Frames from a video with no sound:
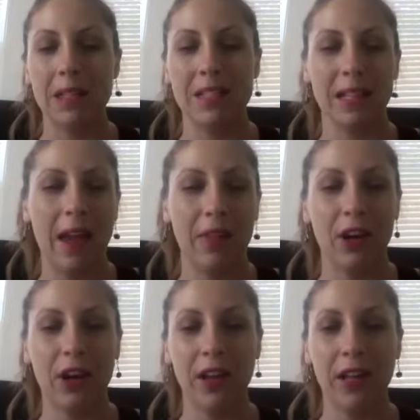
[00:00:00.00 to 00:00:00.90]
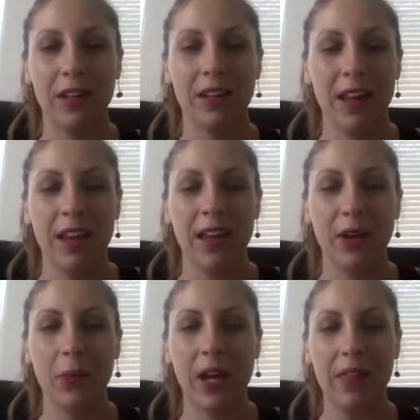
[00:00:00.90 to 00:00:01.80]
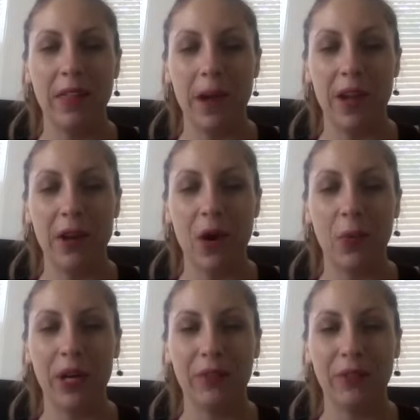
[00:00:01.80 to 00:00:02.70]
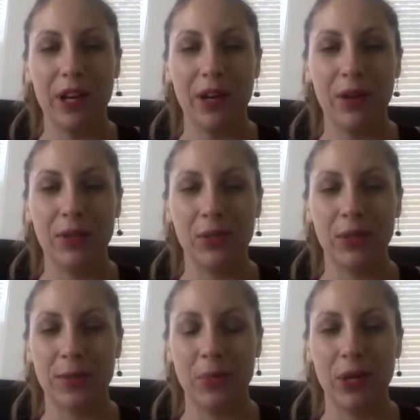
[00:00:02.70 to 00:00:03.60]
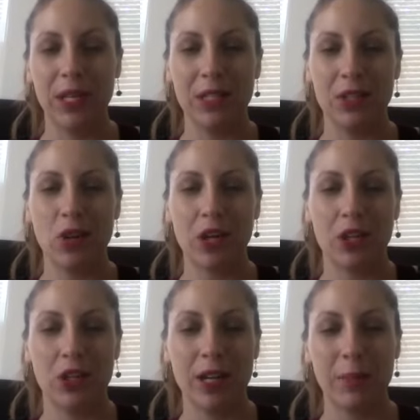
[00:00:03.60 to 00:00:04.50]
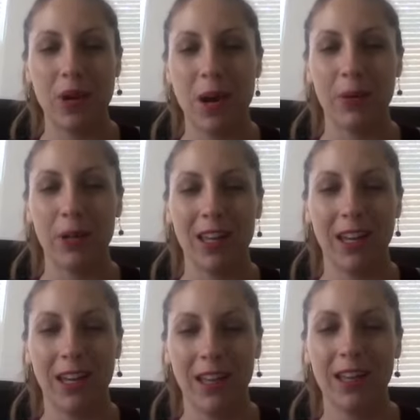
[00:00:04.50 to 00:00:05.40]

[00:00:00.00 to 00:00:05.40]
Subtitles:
together in a way that might not work for you. So it's important to structure it properly.